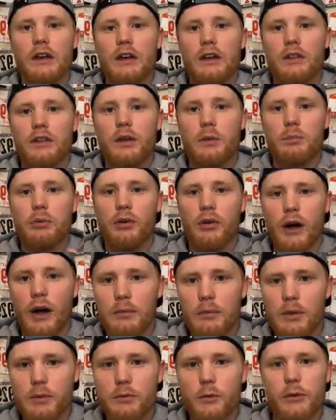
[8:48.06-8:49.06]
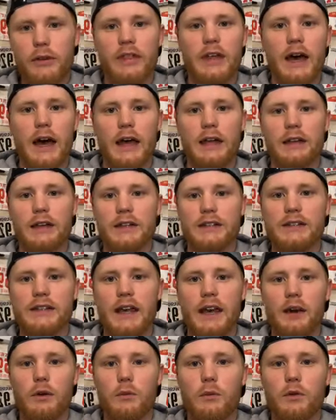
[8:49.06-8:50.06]
The problem with that is
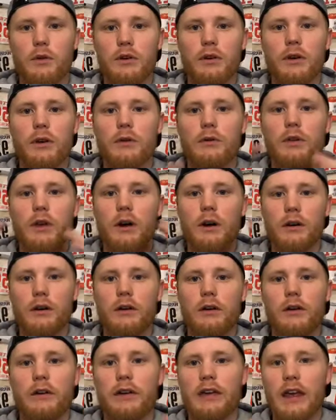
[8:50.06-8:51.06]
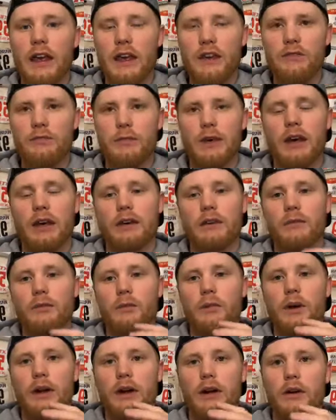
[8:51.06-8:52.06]
that we're no longer cavemen
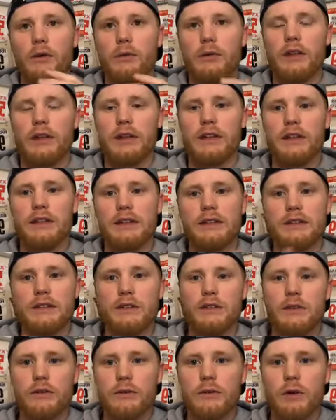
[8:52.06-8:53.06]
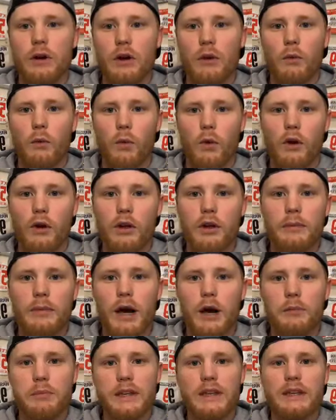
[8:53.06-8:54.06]
where we need to worry
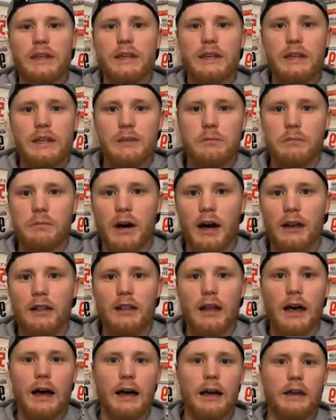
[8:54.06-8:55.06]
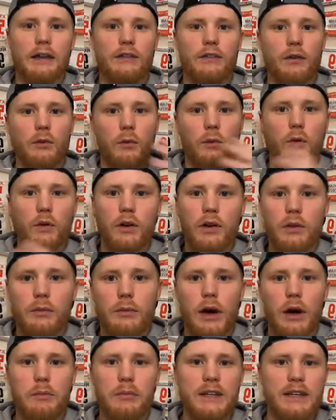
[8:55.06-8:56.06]
about being eaten by lions or worry
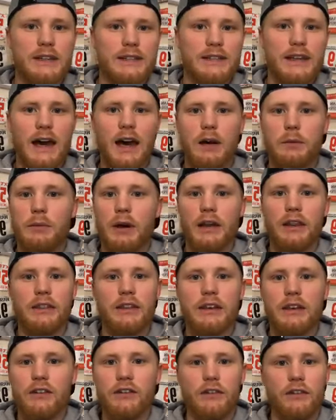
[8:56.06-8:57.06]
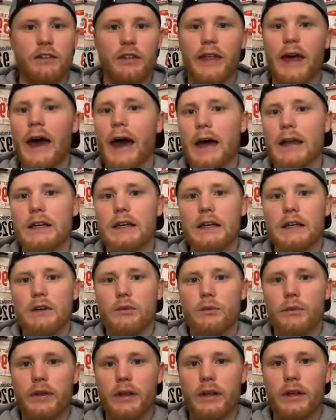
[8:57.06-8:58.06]
about being attacked by this or that.
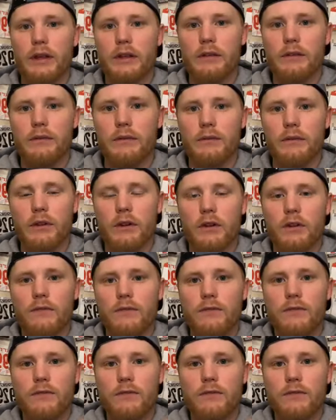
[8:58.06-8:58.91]
We, you know,